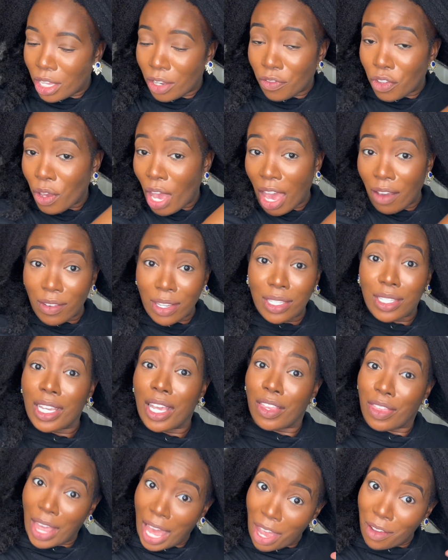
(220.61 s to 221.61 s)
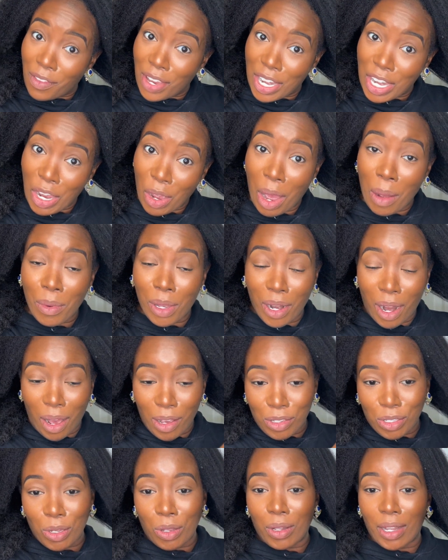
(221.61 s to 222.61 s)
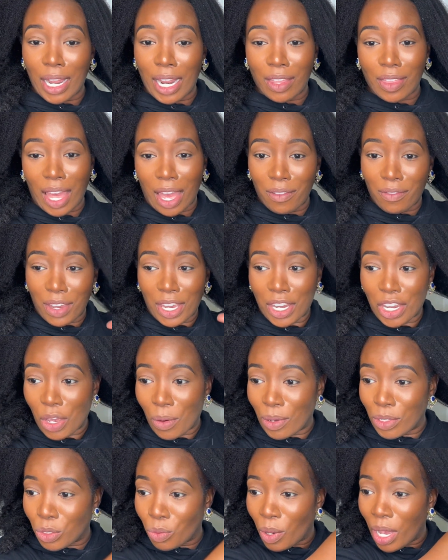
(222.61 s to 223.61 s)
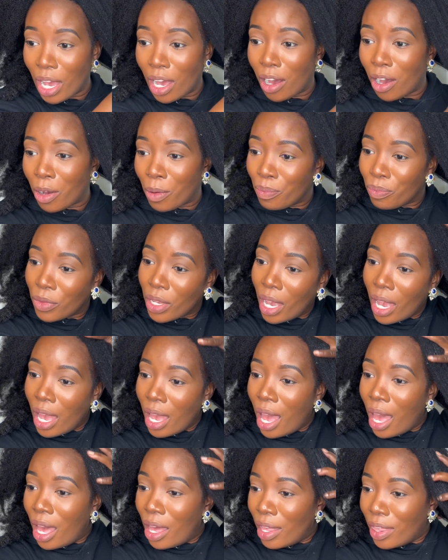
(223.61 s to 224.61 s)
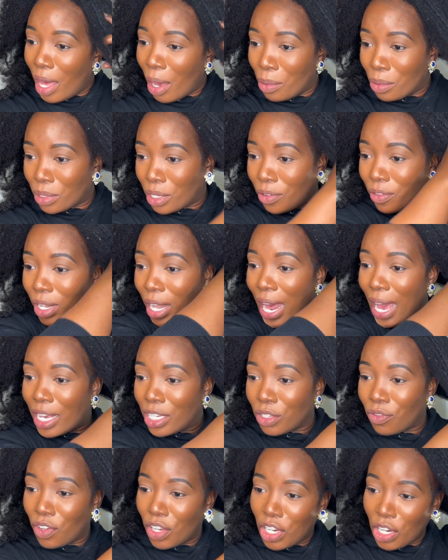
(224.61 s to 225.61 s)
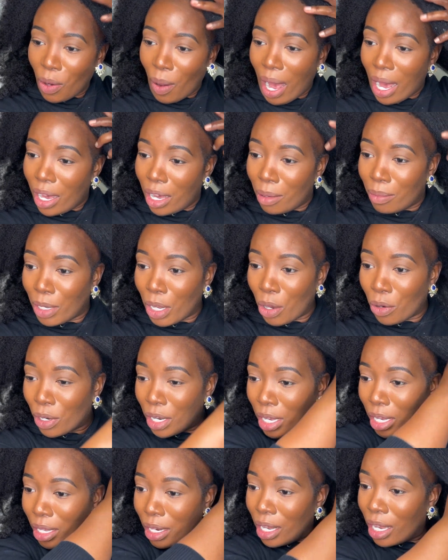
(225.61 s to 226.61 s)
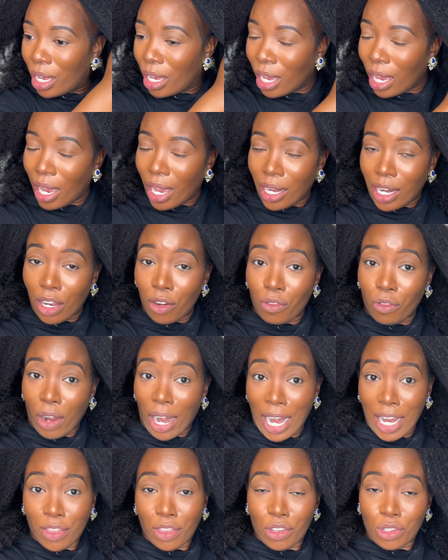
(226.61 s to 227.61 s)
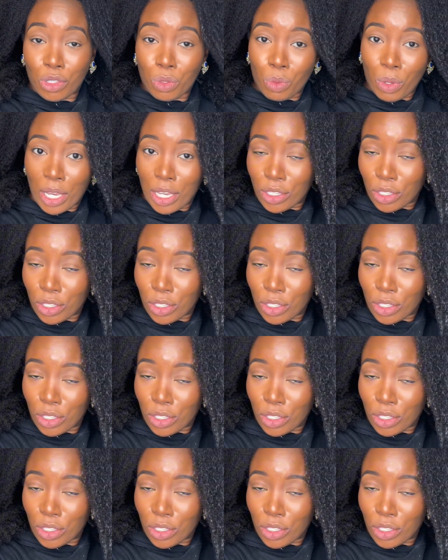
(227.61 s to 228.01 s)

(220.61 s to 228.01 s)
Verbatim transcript: If you haven't seen that video, I'm gonna also link that video as well. That was the last video I uploaded and it rained this week.